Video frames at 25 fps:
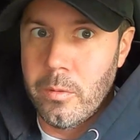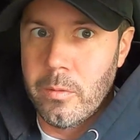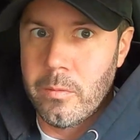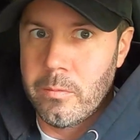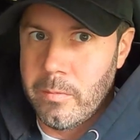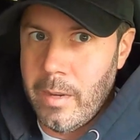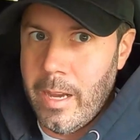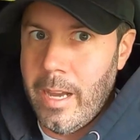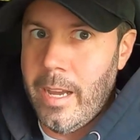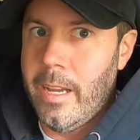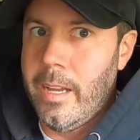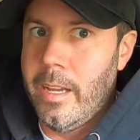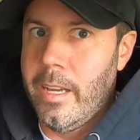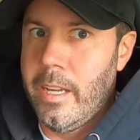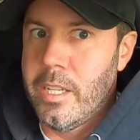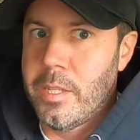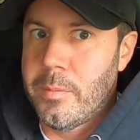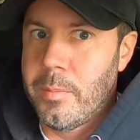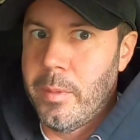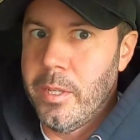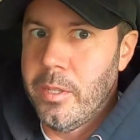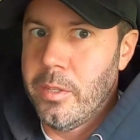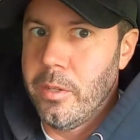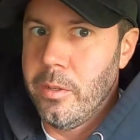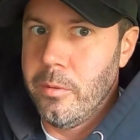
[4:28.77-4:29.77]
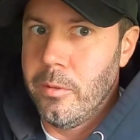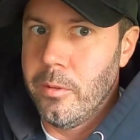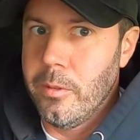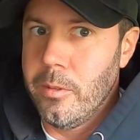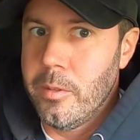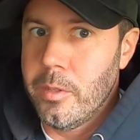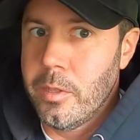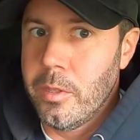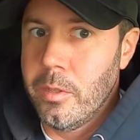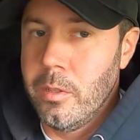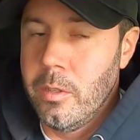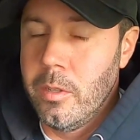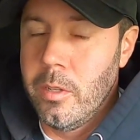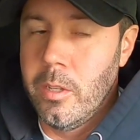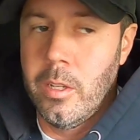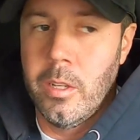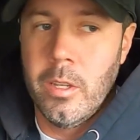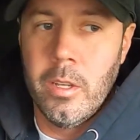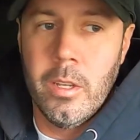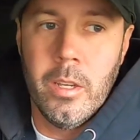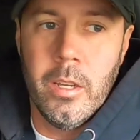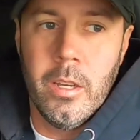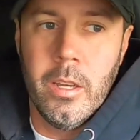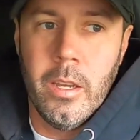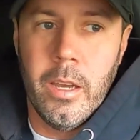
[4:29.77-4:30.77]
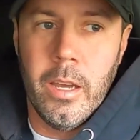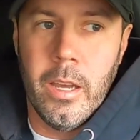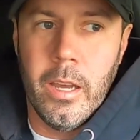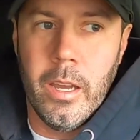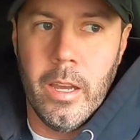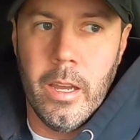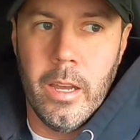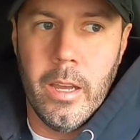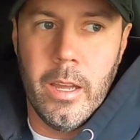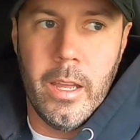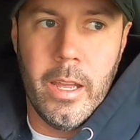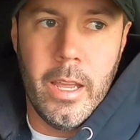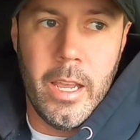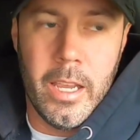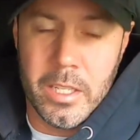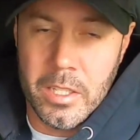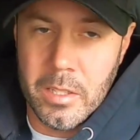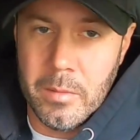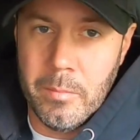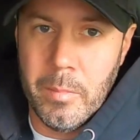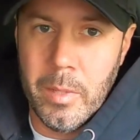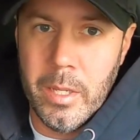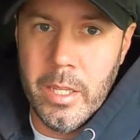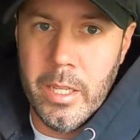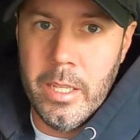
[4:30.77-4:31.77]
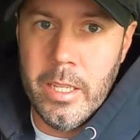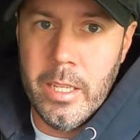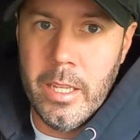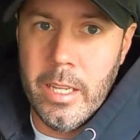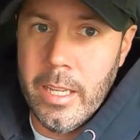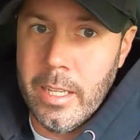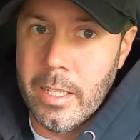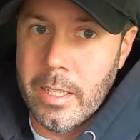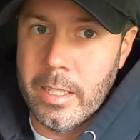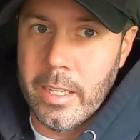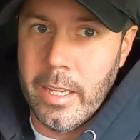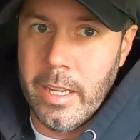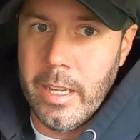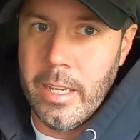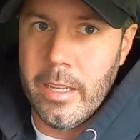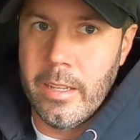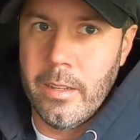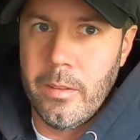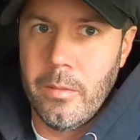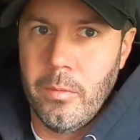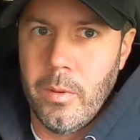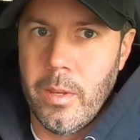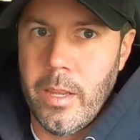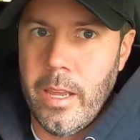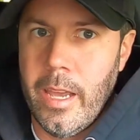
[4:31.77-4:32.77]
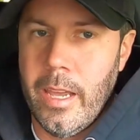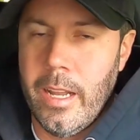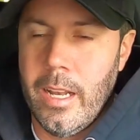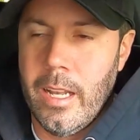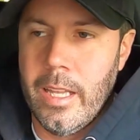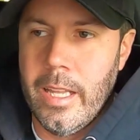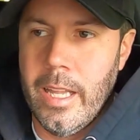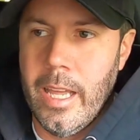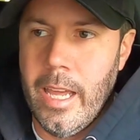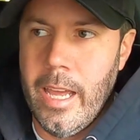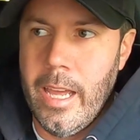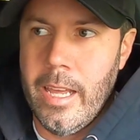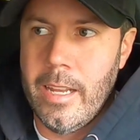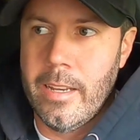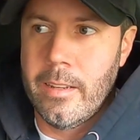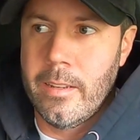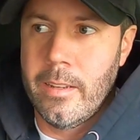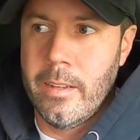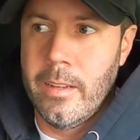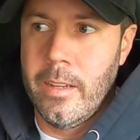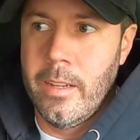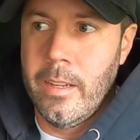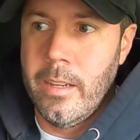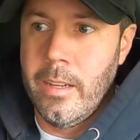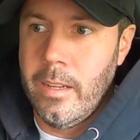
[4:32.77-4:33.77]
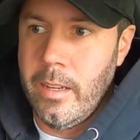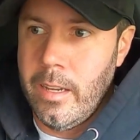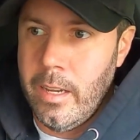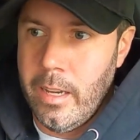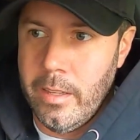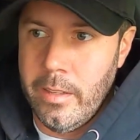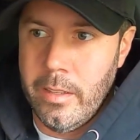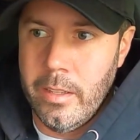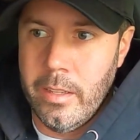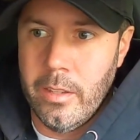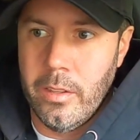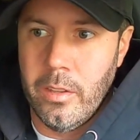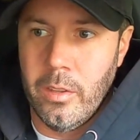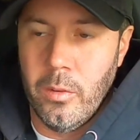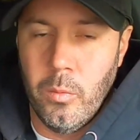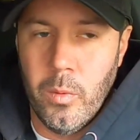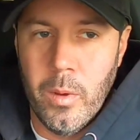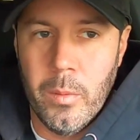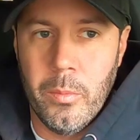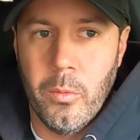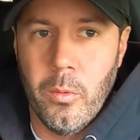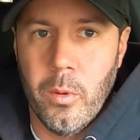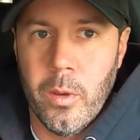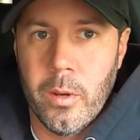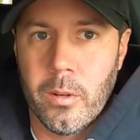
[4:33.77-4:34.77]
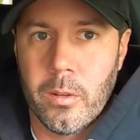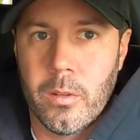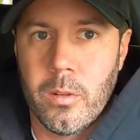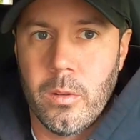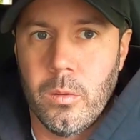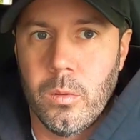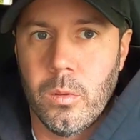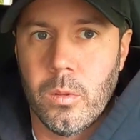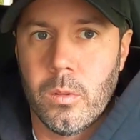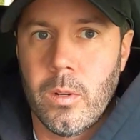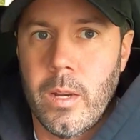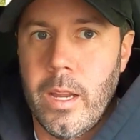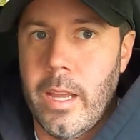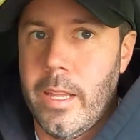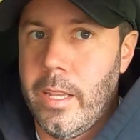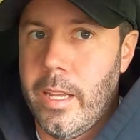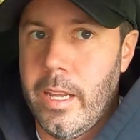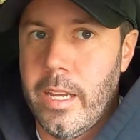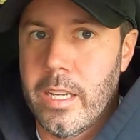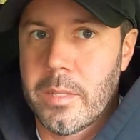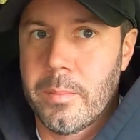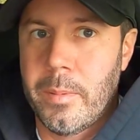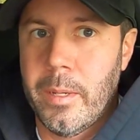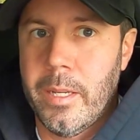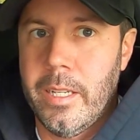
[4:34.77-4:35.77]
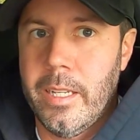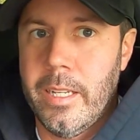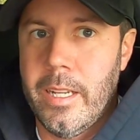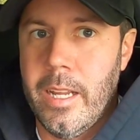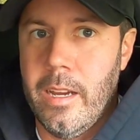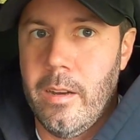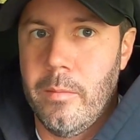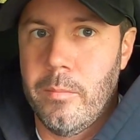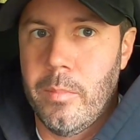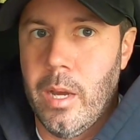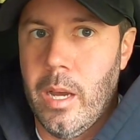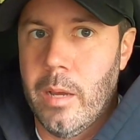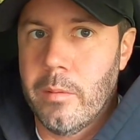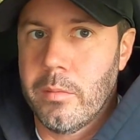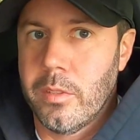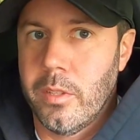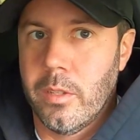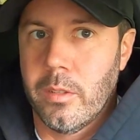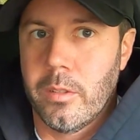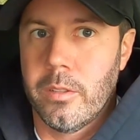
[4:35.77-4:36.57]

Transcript: by HP tuners, S&B intake, we added that, and then the Whipple intercooler and the SPD downpipes.